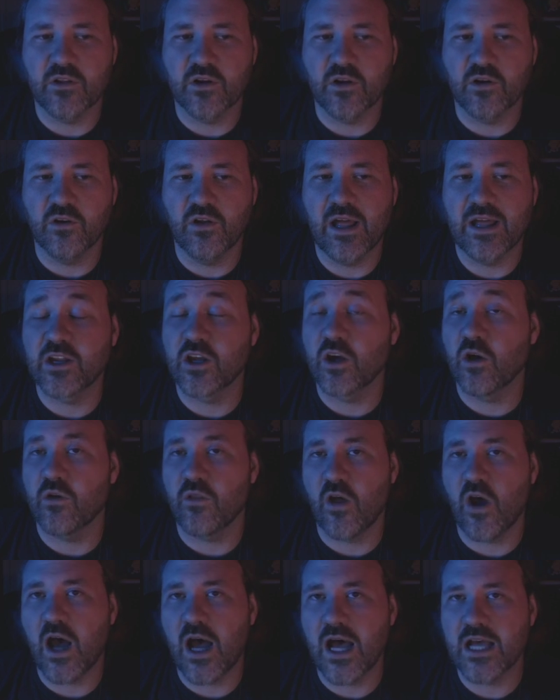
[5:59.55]
the girl had to go to
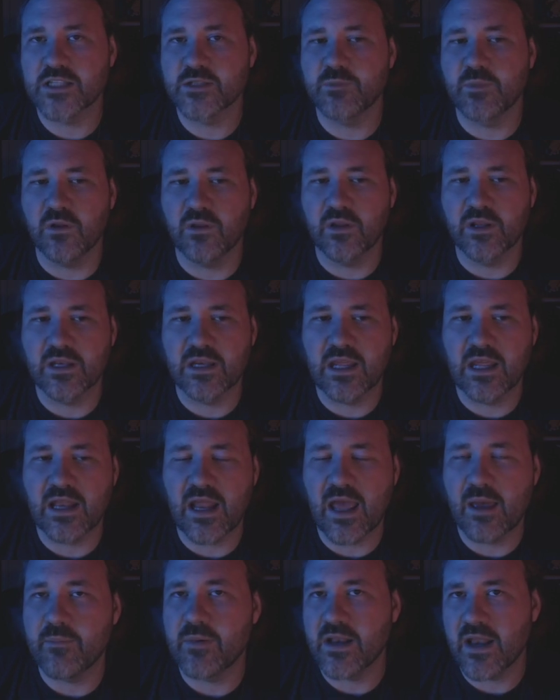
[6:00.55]
the hospital and
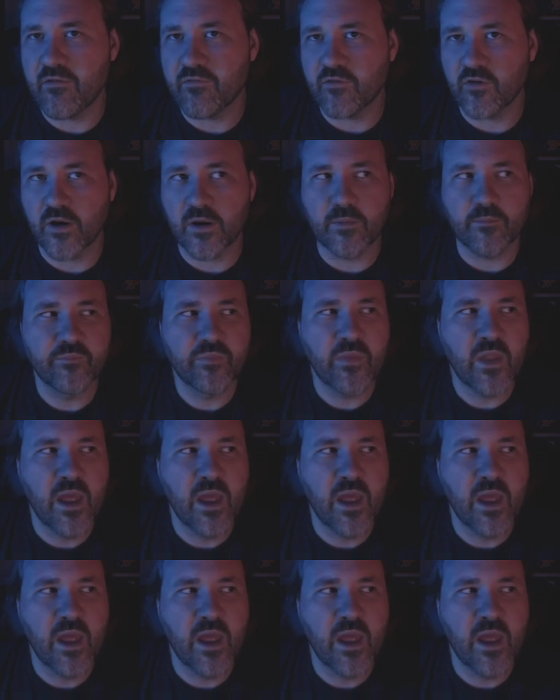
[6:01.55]
get epinephrine.